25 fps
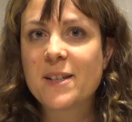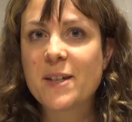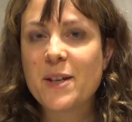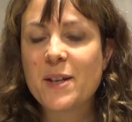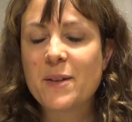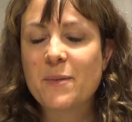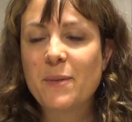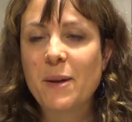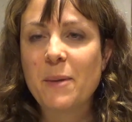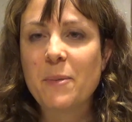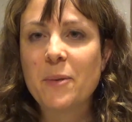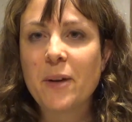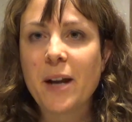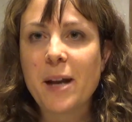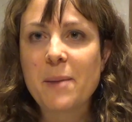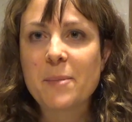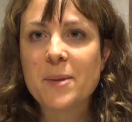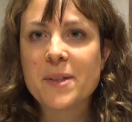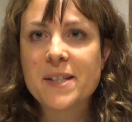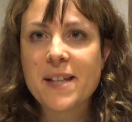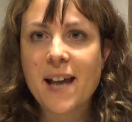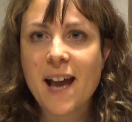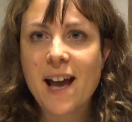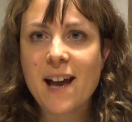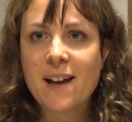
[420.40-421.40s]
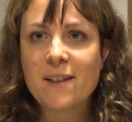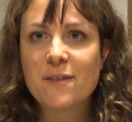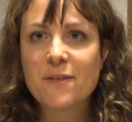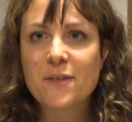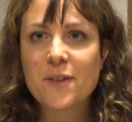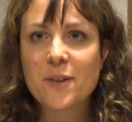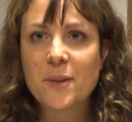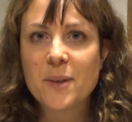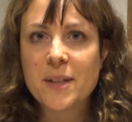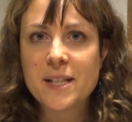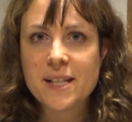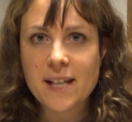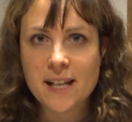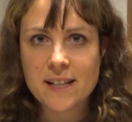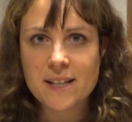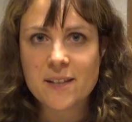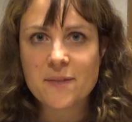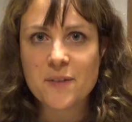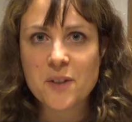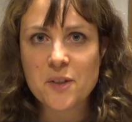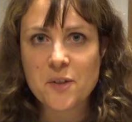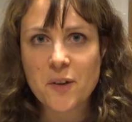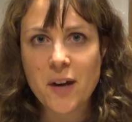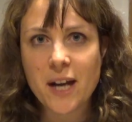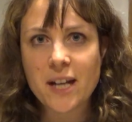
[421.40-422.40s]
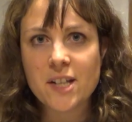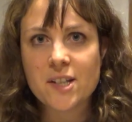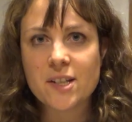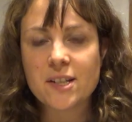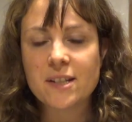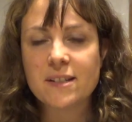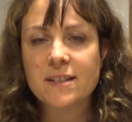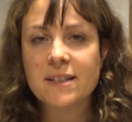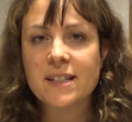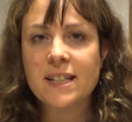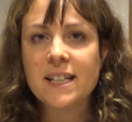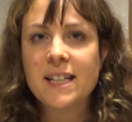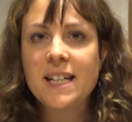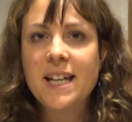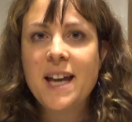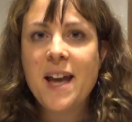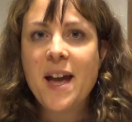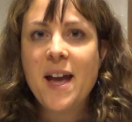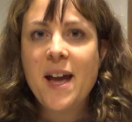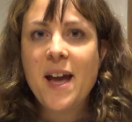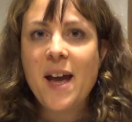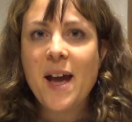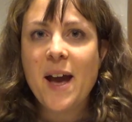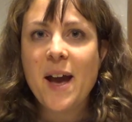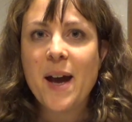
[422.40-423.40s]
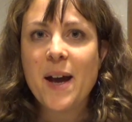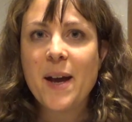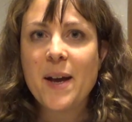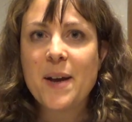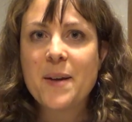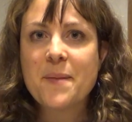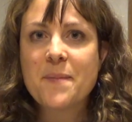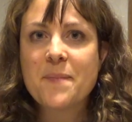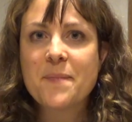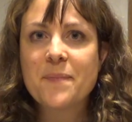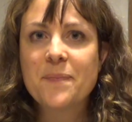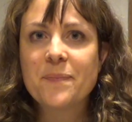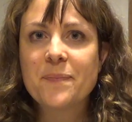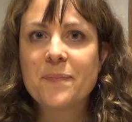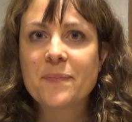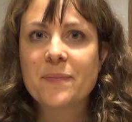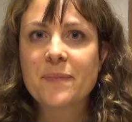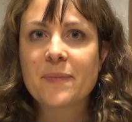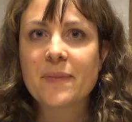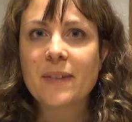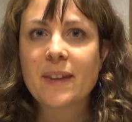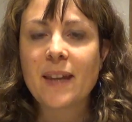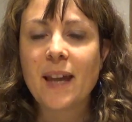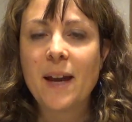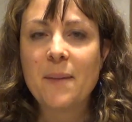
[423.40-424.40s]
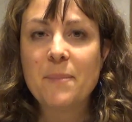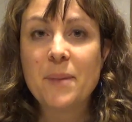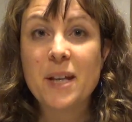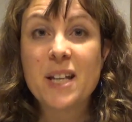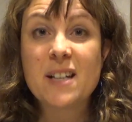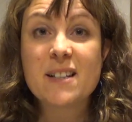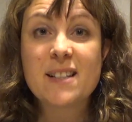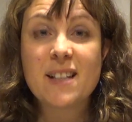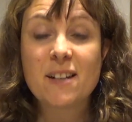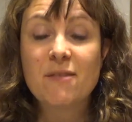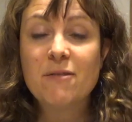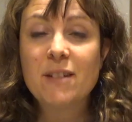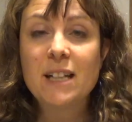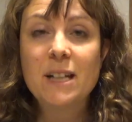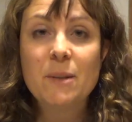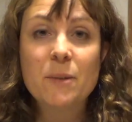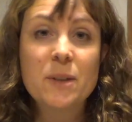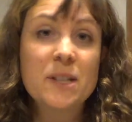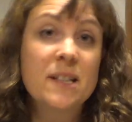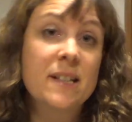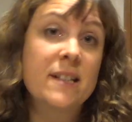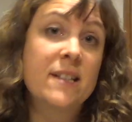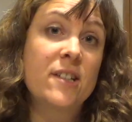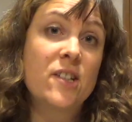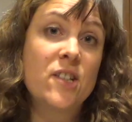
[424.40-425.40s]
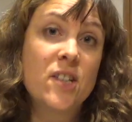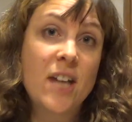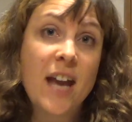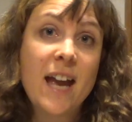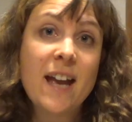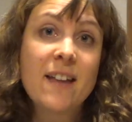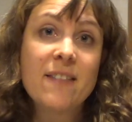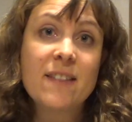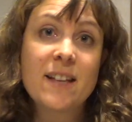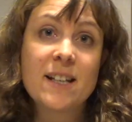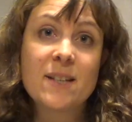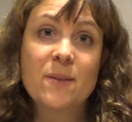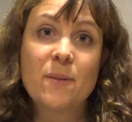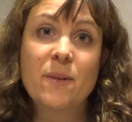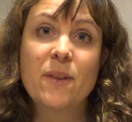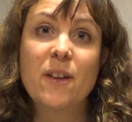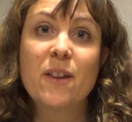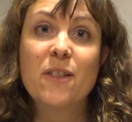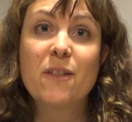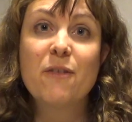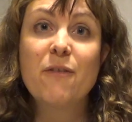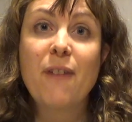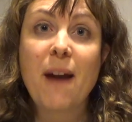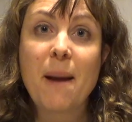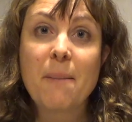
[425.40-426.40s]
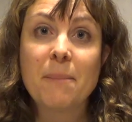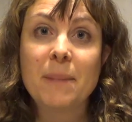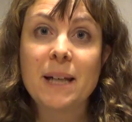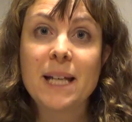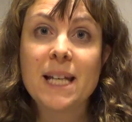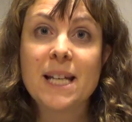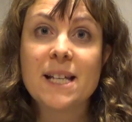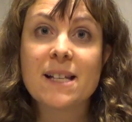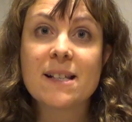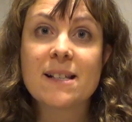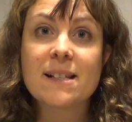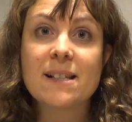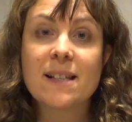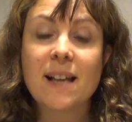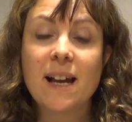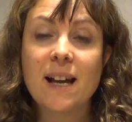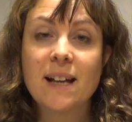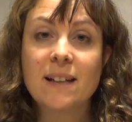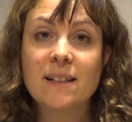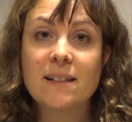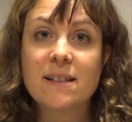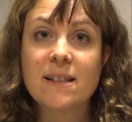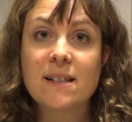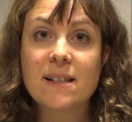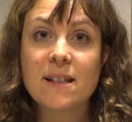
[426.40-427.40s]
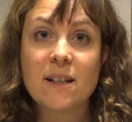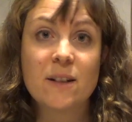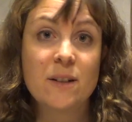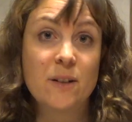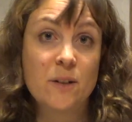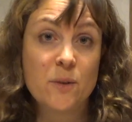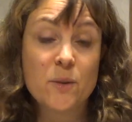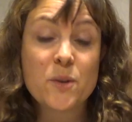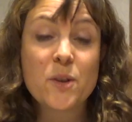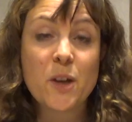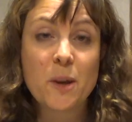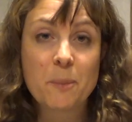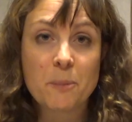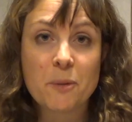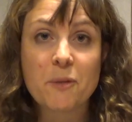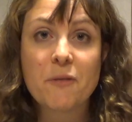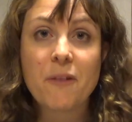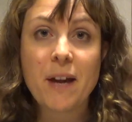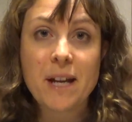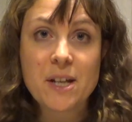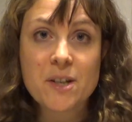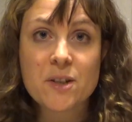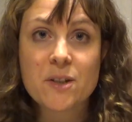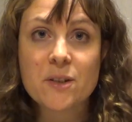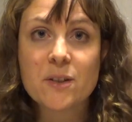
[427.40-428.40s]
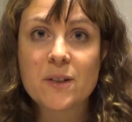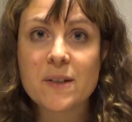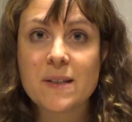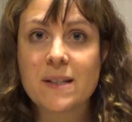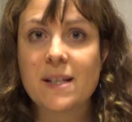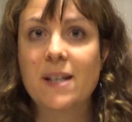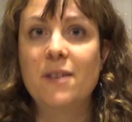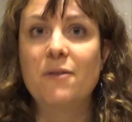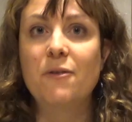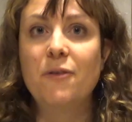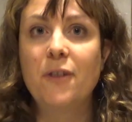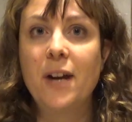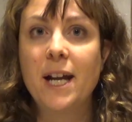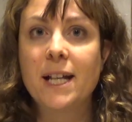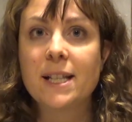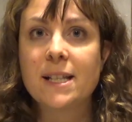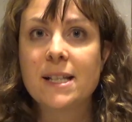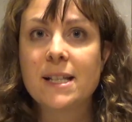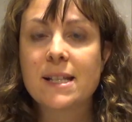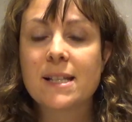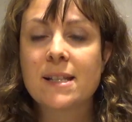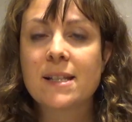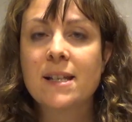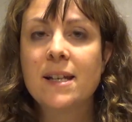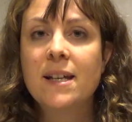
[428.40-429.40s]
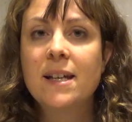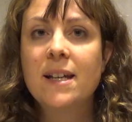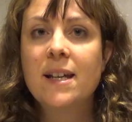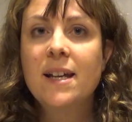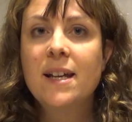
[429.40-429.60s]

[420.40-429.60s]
that we were able to have through intensive interaction, and because I really wanted to share this with other families and also professionals in France,